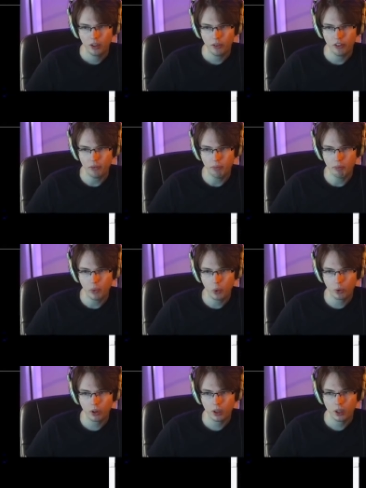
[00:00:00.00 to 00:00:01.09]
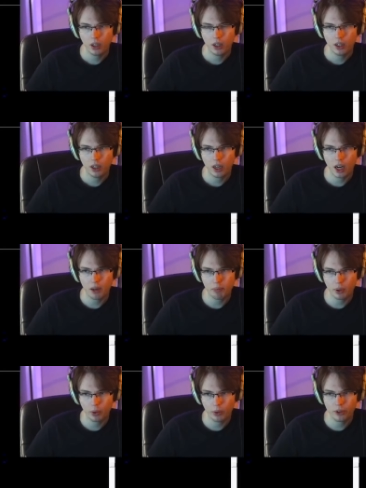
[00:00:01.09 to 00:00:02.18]
the more I
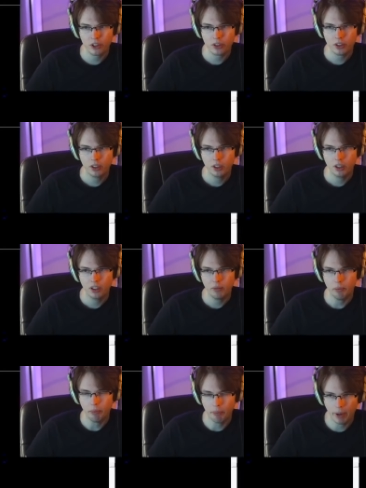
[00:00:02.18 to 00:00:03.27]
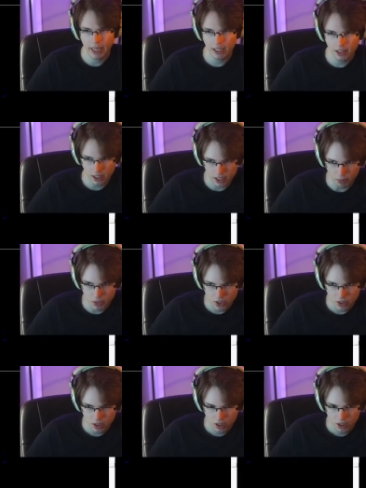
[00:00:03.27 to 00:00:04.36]
purse my
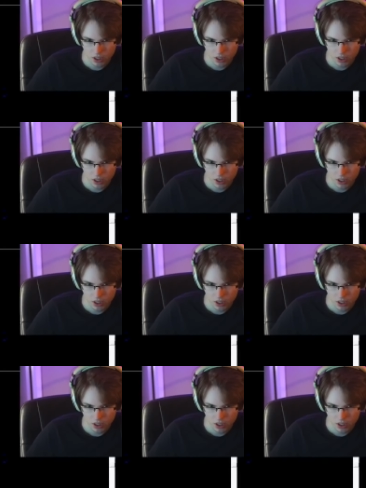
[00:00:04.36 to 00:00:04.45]
lips.